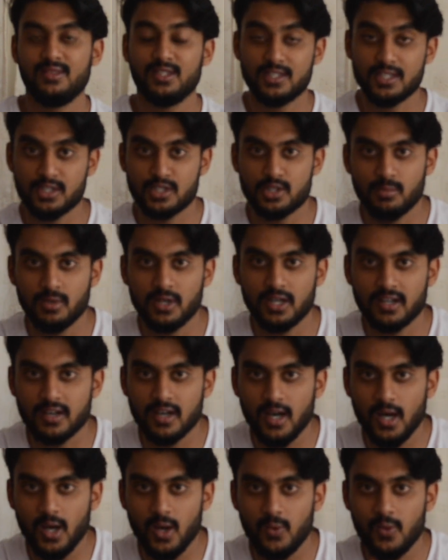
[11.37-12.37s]
This is Shubhag
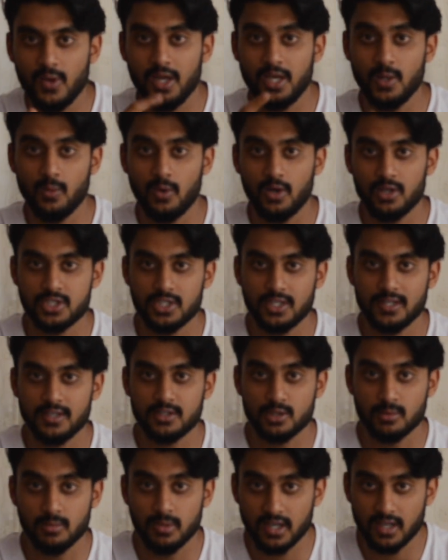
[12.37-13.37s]
Rao and you're watching
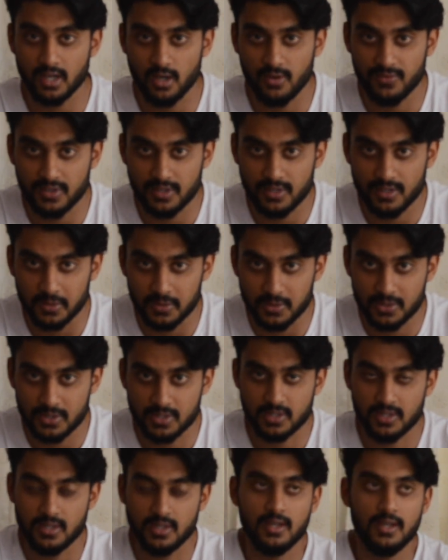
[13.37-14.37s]
Shubhag Rao
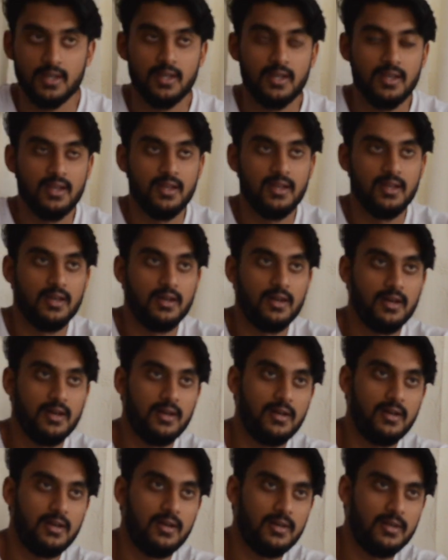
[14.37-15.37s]
Fitness.
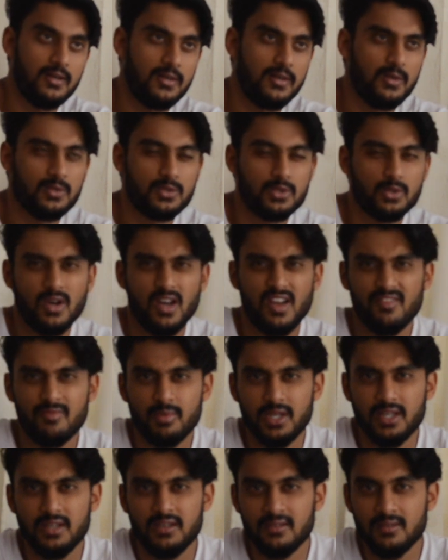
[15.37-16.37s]
Uh, you know, so I've
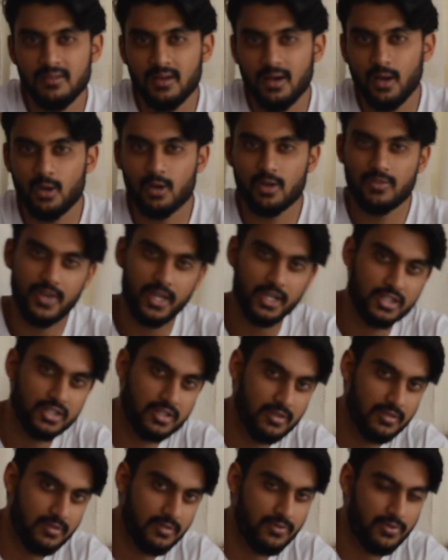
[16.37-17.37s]
been out of
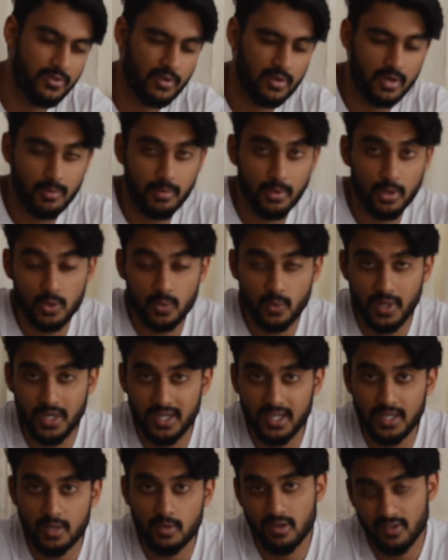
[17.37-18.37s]
action for about
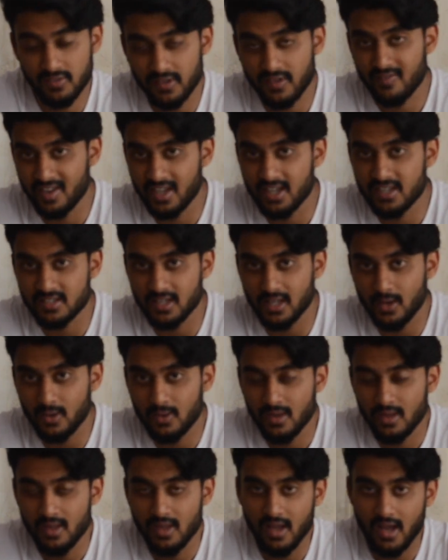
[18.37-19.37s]
20-25 days
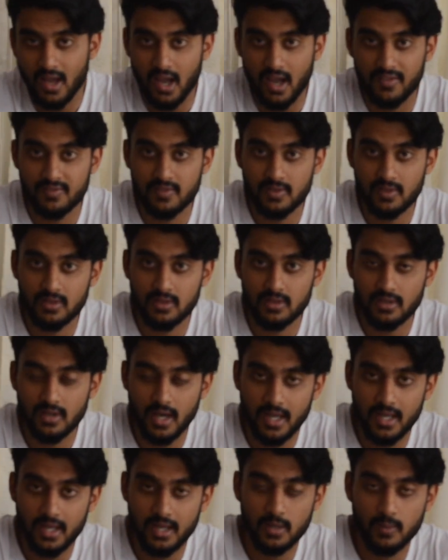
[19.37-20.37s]
now after
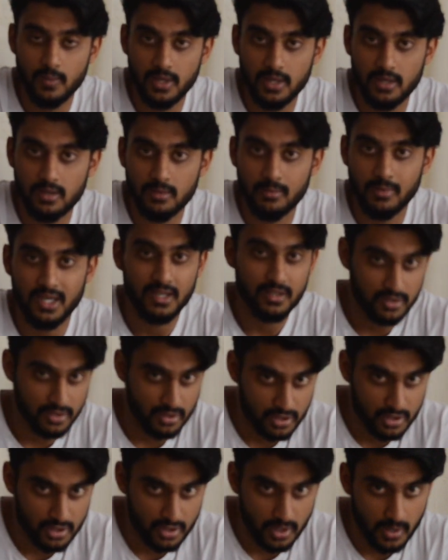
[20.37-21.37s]
I underwent a minor
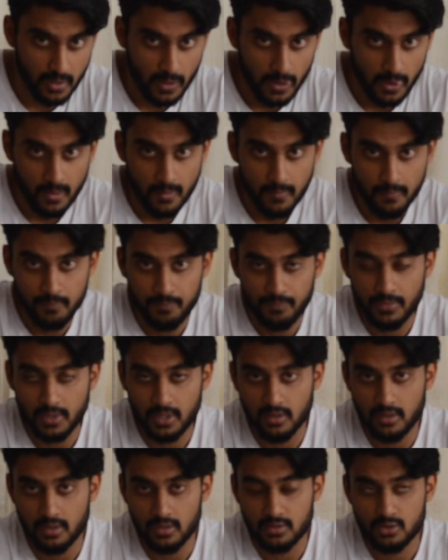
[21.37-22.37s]
surgery.
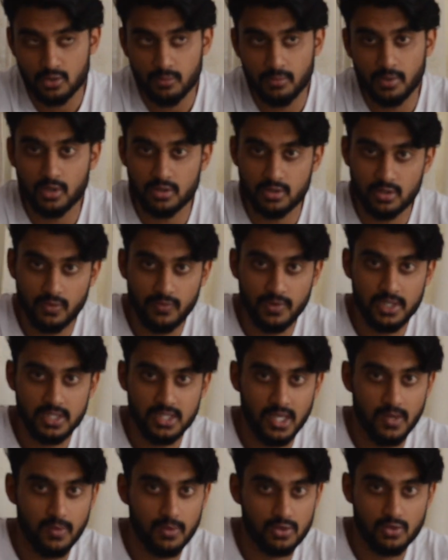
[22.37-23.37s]
Uh, so because of which
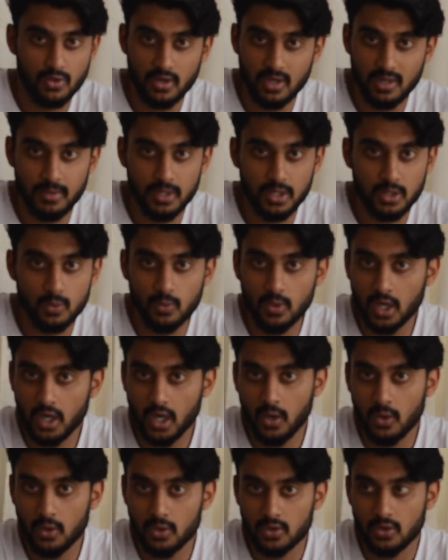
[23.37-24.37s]
I was not able to work
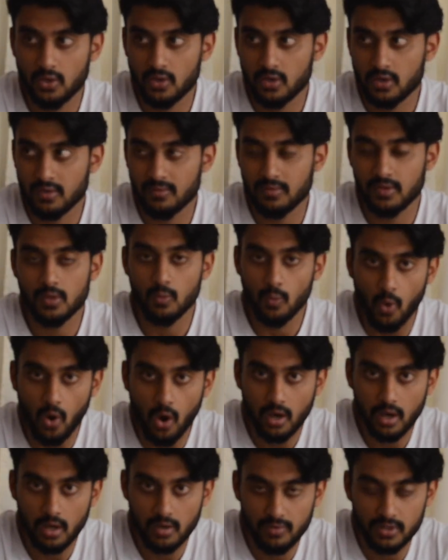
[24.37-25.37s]
out or even
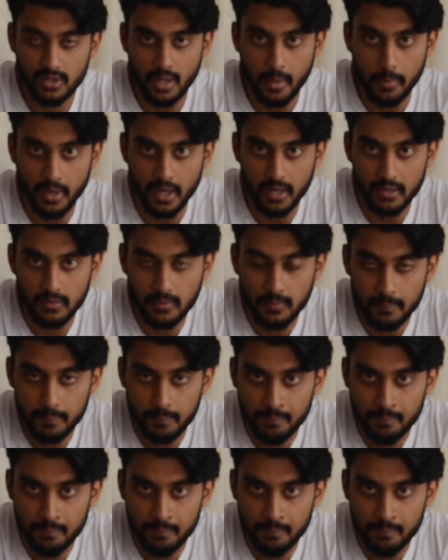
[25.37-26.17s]
walk for that matter.